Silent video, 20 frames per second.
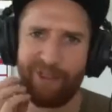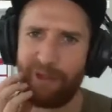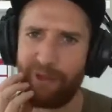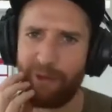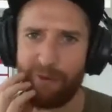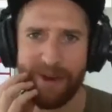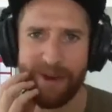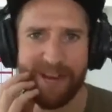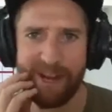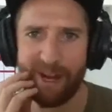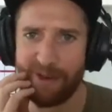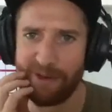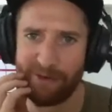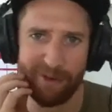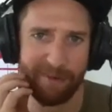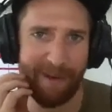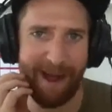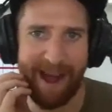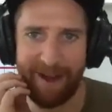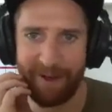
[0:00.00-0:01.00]

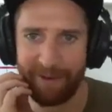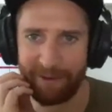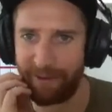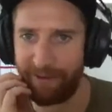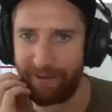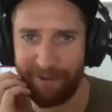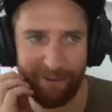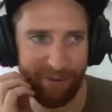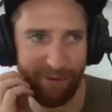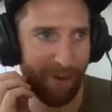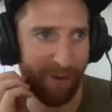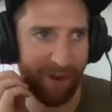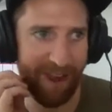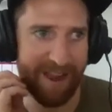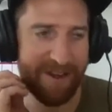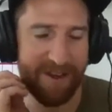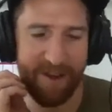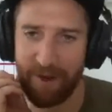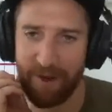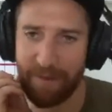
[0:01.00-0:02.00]
300 pounds off the floor,
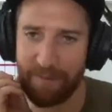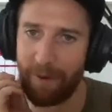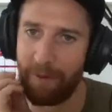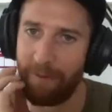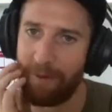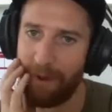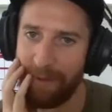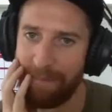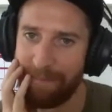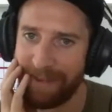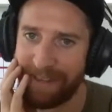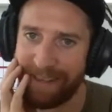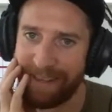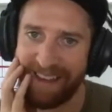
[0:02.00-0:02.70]
like no problem.